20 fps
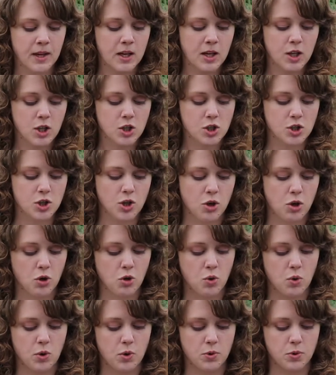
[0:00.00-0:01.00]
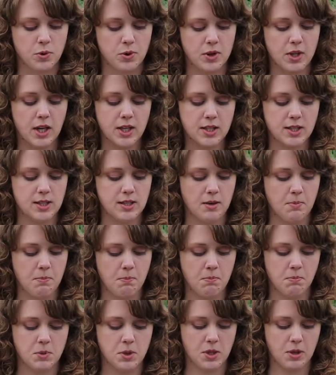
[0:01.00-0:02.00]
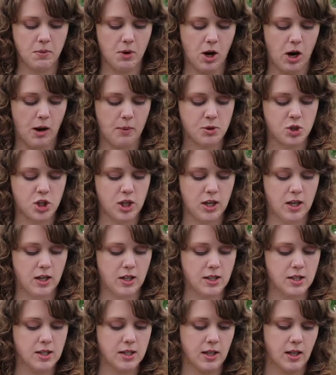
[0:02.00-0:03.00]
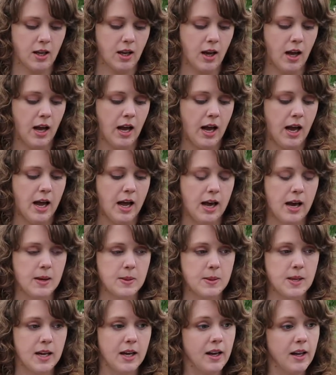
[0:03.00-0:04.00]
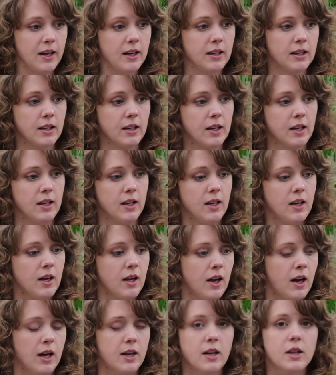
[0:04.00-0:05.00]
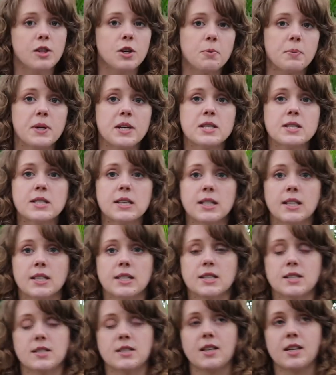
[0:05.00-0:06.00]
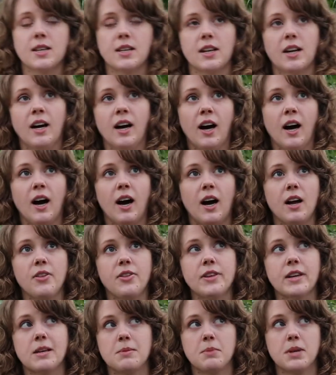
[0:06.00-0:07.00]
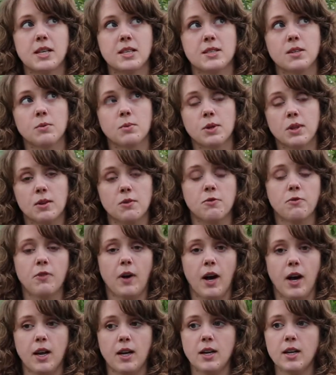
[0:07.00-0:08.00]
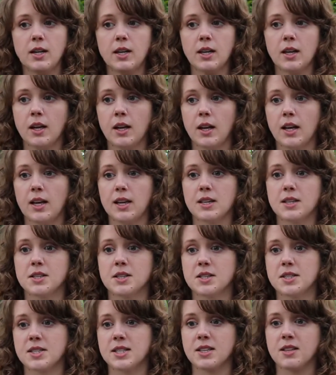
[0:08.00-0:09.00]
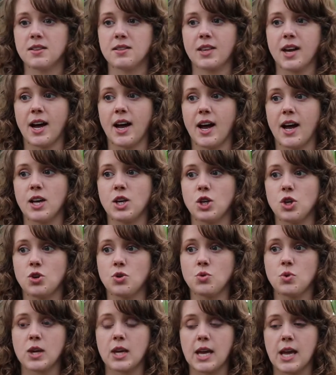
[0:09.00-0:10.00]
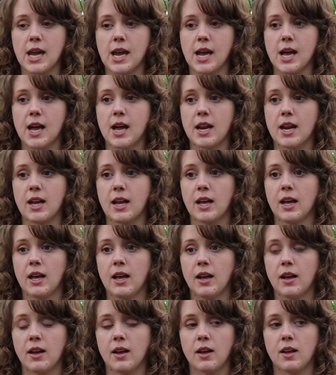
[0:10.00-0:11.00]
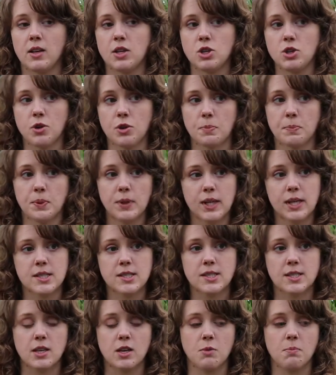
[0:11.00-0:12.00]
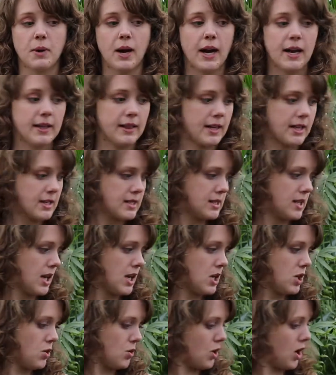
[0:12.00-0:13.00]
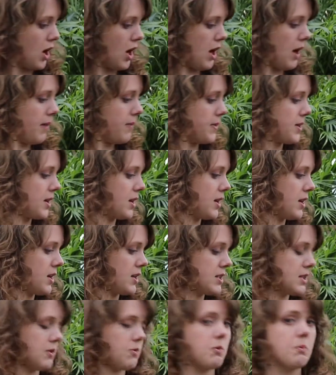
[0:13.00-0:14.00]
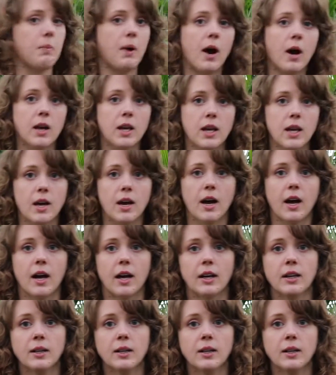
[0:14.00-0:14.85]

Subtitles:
So that's some options. And then another piece to this that I think makes it really fun is that you can, you know, the plants that you buy, like say you got the Dieffenbachia